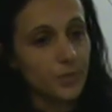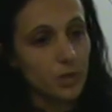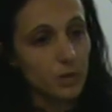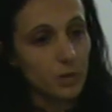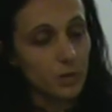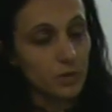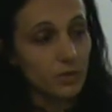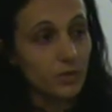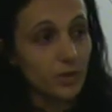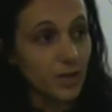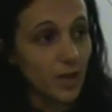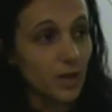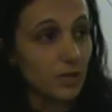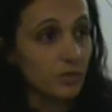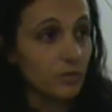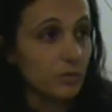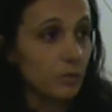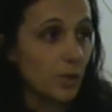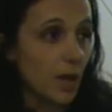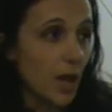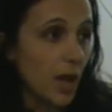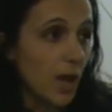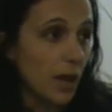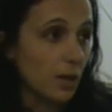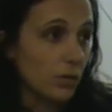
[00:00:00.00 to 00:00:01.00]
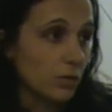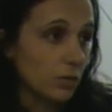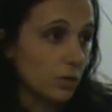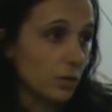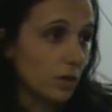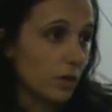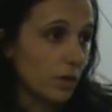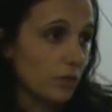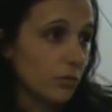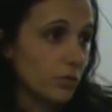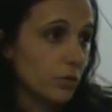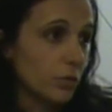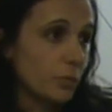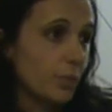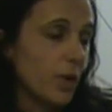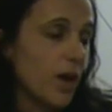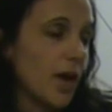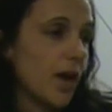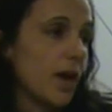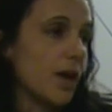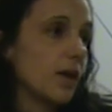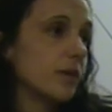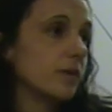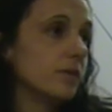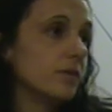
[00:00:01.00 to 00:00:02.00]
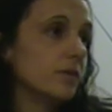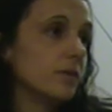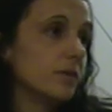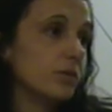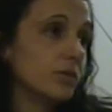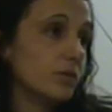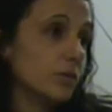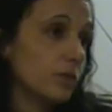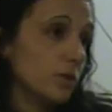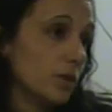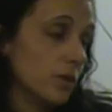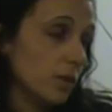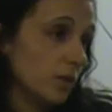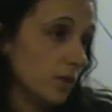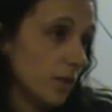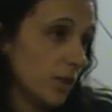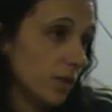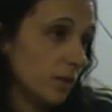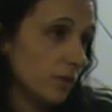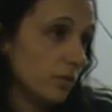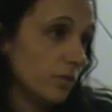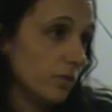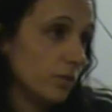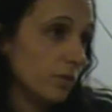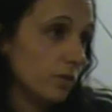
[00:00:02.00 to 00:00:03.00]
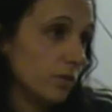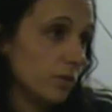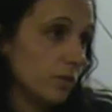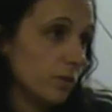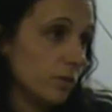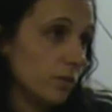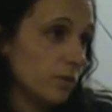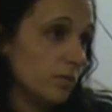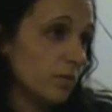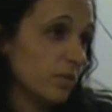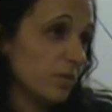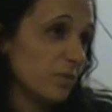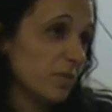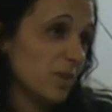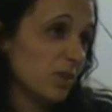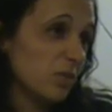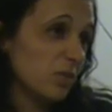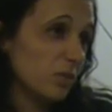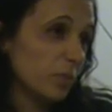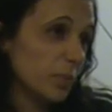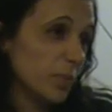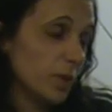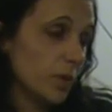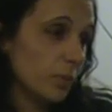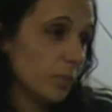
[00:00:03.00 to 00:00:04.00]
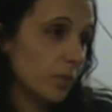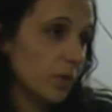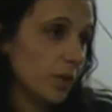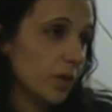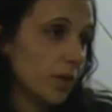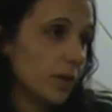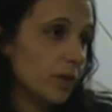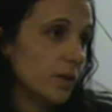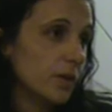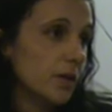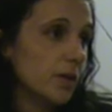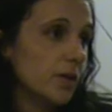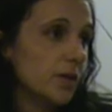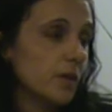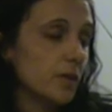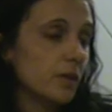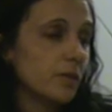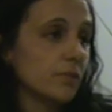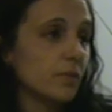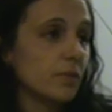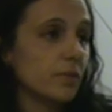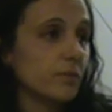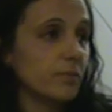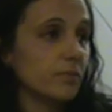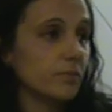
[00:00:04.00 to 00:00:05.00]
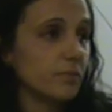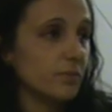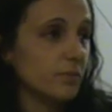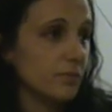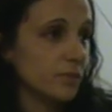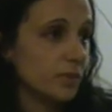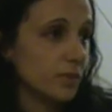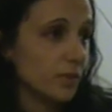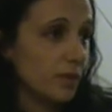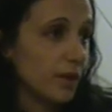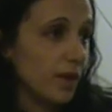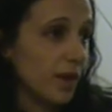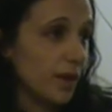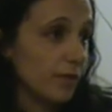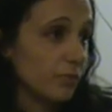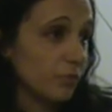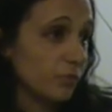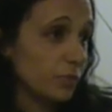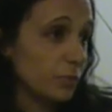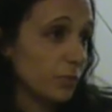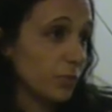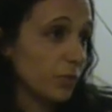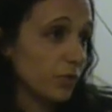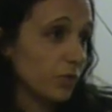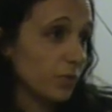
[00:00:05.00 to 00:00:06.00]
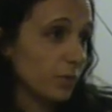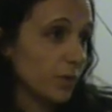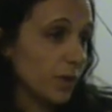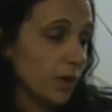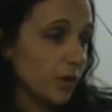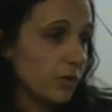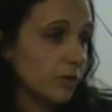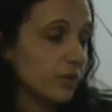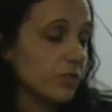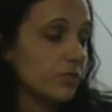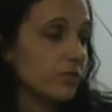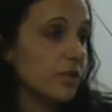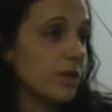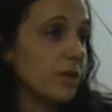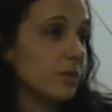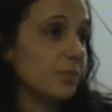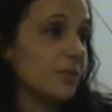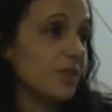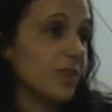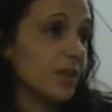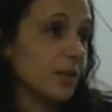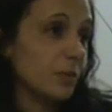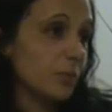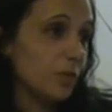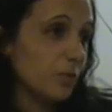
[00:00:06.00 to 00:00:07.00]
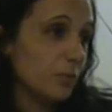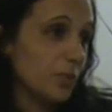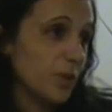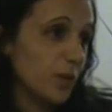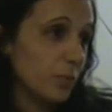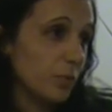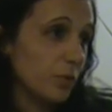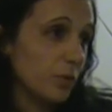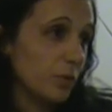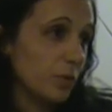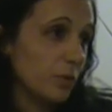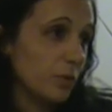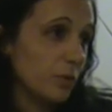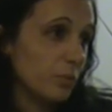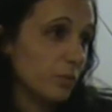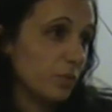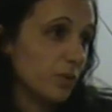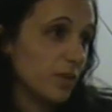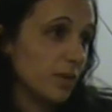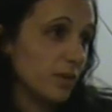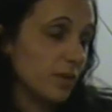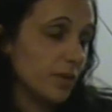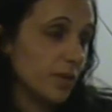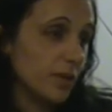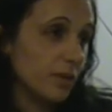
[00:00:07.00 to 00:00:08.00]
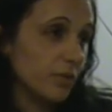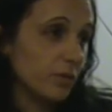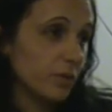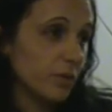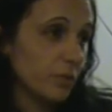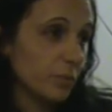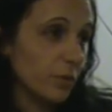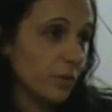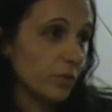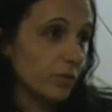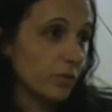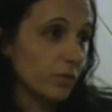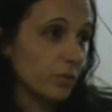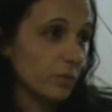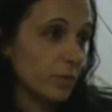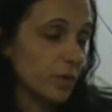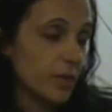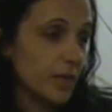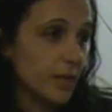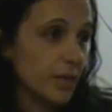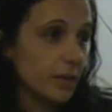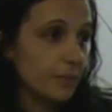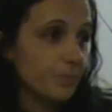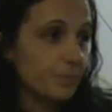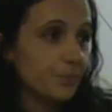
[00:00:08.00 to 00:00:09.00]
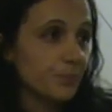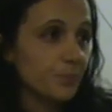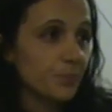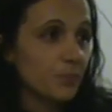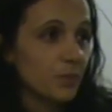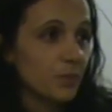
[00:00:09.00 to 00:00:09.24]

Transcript: you know, education about how to look after your pet, doing things to just make sure people have responsible ownership, dealing with people who are breeding irresponsibly,